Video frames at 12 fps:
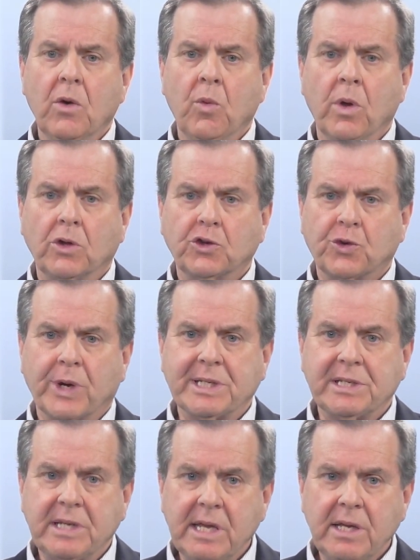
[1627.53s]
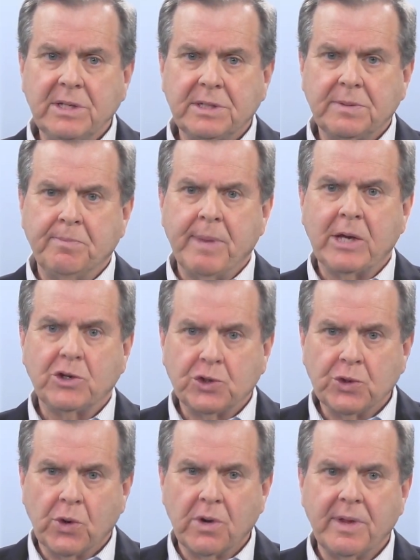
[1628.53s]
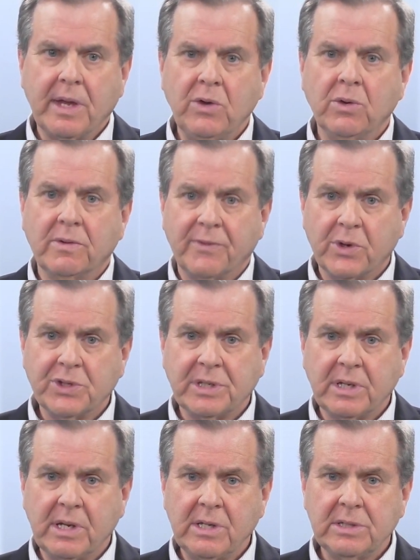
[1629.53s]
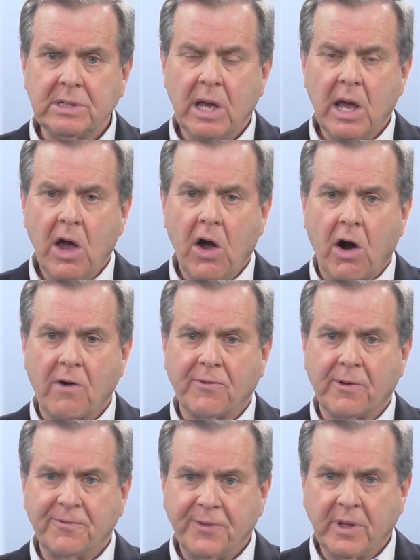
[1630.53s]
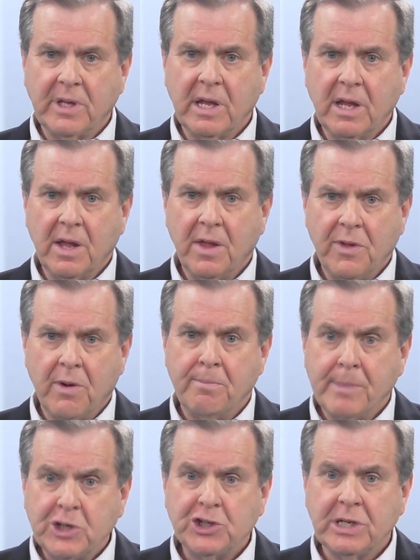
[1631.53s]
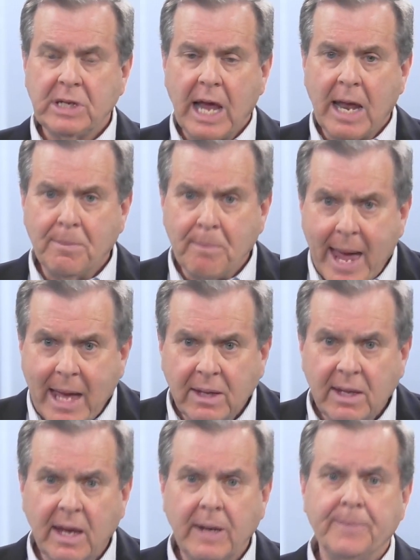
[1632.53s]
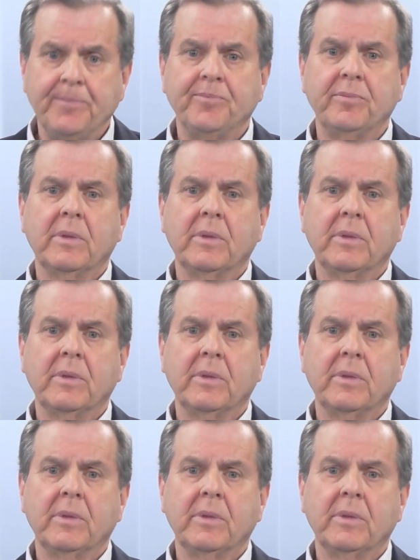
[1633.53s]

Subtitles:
Will trustees make sure that universities are fulfilling their mission and mandate?